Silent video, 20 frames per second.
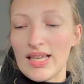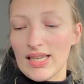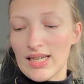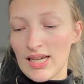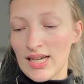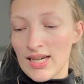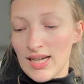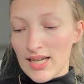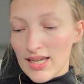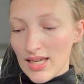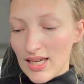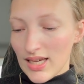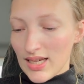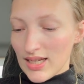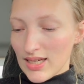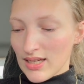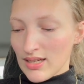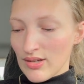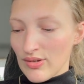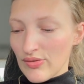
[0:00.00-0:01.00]
I
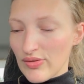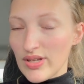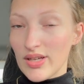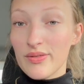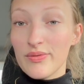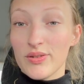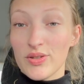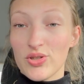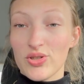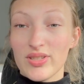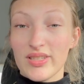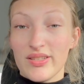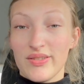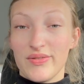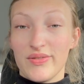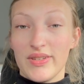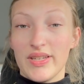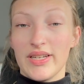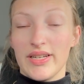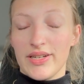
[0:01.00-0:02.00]
have officially
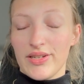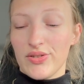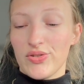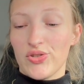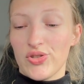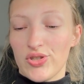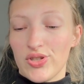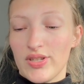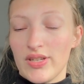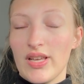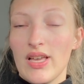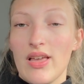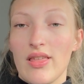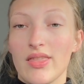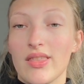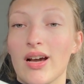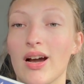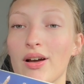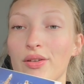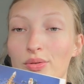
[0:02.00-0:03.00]
finished
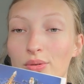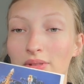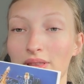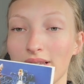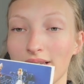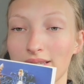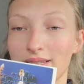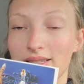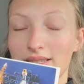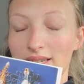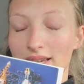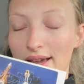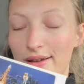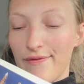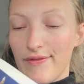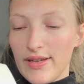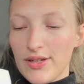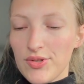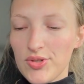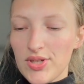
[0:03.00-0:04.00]
The Hawthorne Legacy. I
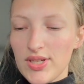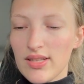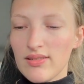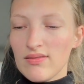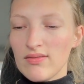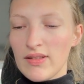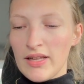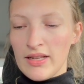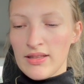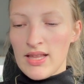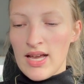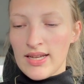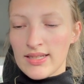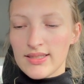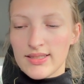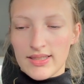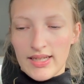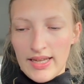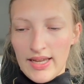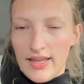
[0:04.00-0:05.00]
finished it late
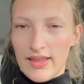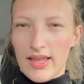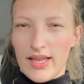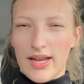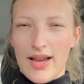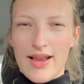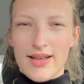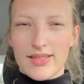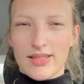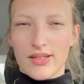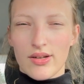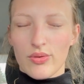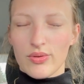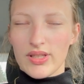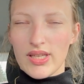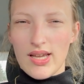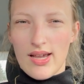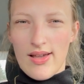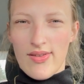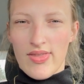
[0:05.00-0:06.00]
last night. Like I said, I
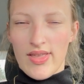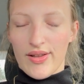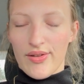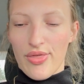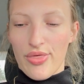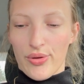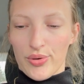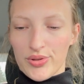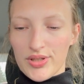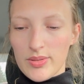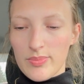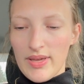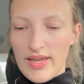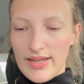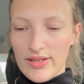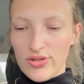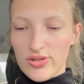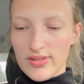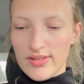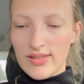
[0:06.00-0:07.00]
only had like 30
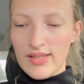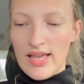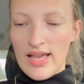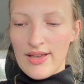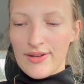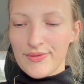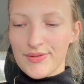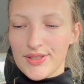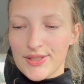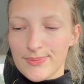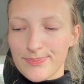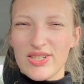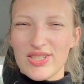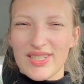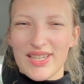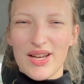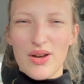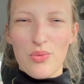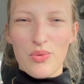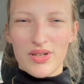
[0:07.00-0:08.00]
pages left. I just
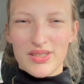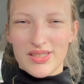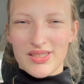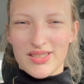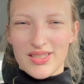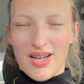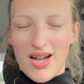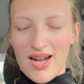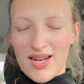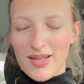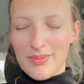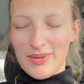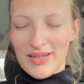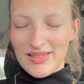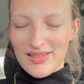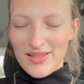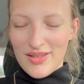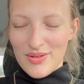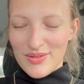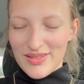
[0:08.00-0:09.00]
kind of wanted to talk
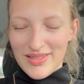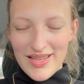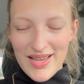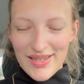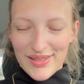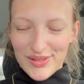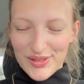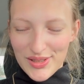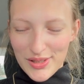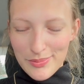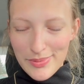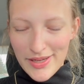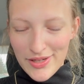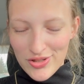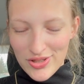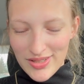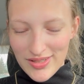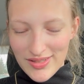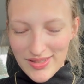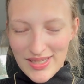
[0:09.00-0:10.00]
about those last 30
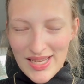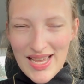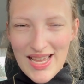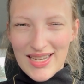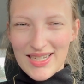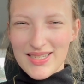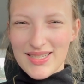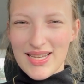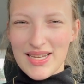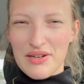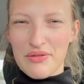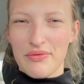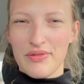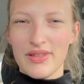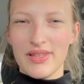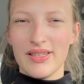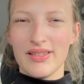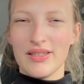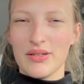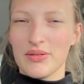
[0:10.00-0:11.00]
pages because I had a
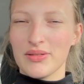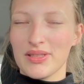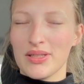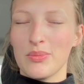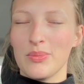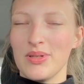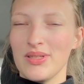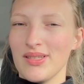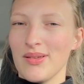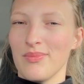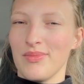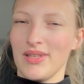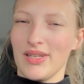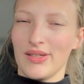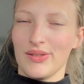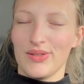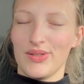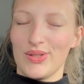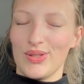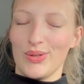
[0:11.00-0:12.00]
feeling there was going to be something
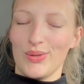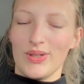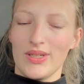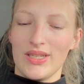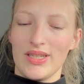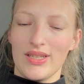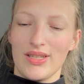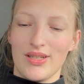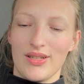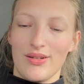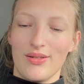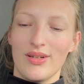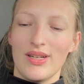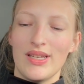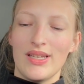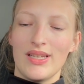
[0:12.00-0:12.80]
else to it, you know?